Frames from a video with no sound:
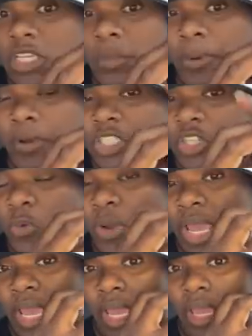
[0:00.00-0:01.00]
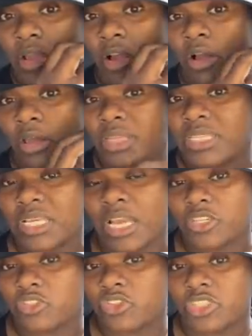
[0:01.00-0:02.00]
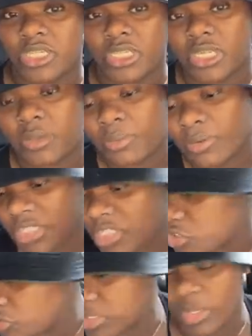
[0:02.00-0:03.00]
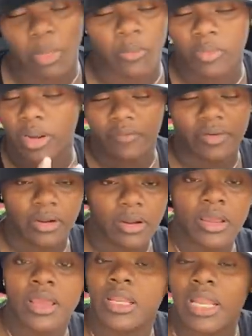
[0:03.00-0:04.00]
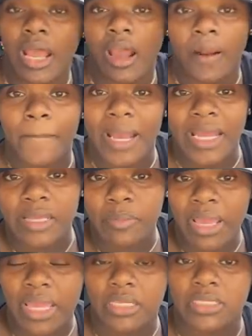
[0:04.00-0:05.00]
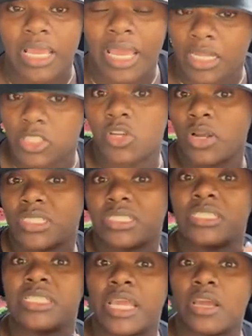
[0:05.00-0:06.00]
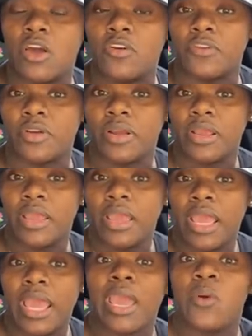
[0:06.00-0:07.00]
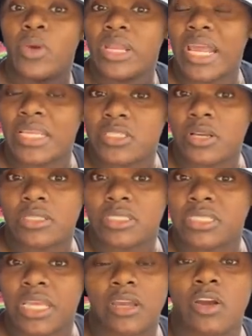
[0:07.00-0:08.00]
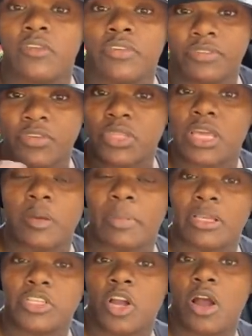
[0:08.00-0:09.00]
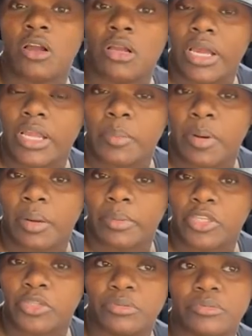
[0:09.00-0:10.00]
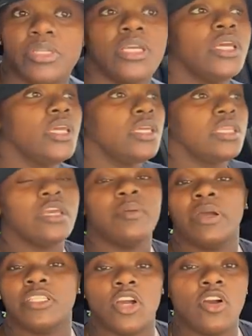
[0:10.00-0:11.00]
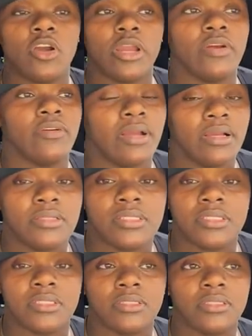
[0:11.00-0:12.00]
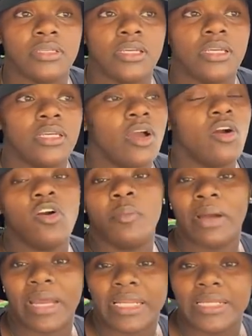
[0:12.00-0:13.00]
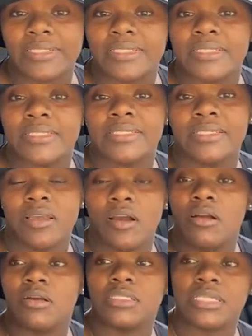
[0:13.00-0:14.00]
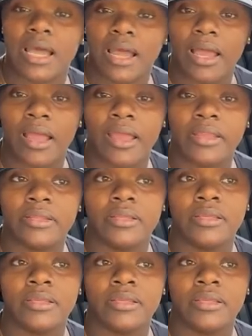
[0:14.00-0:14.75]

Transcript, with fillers: to push away all this estrogen and progesterone or whatever that our body makes and it starts to take over. And when that starts to take over, if you think about your uncle at the barbecue, you think about your uncle Errol's, your uncle Bunnies, your uncle Todd,